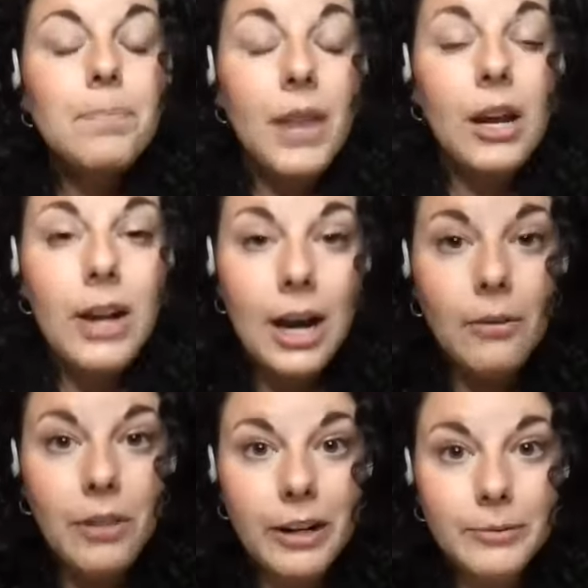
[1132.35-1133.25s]
they are
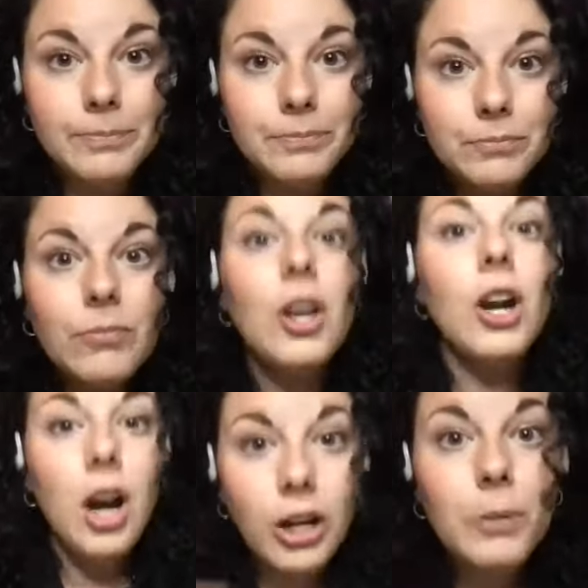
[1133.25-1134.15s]
out there.
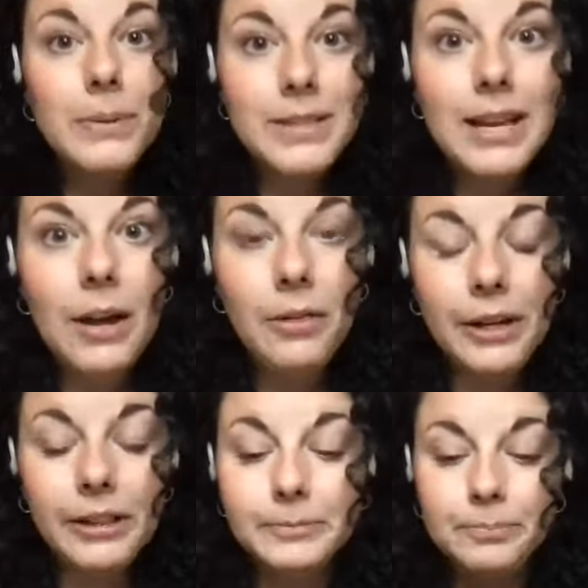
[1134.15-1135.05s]
They're 100% out
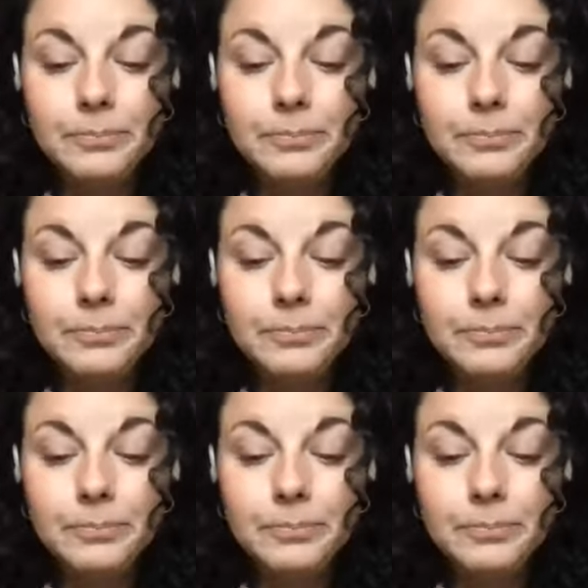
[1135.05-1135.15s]
there